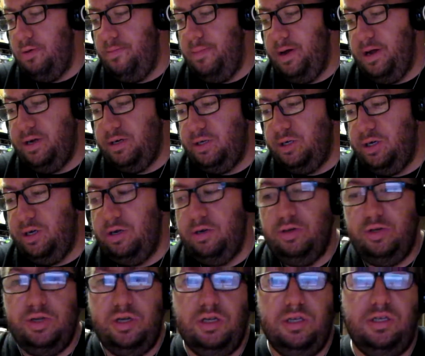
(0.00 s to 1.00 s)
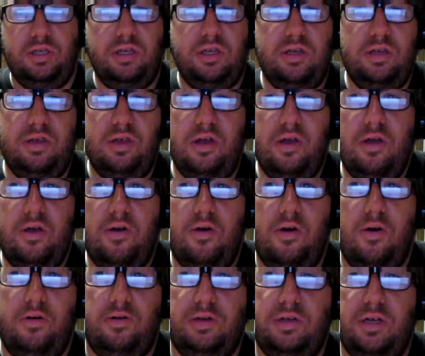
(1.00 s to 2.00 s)
Kombat Trilogy
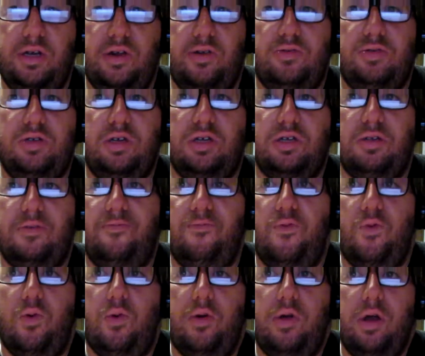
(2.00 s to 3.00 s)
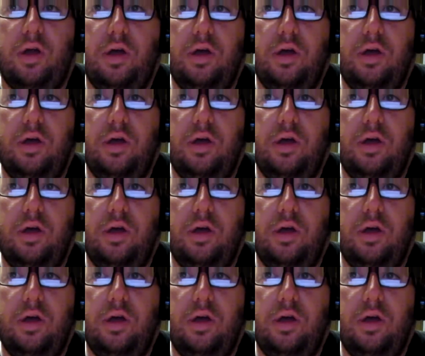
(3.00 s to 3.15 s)
on 1064.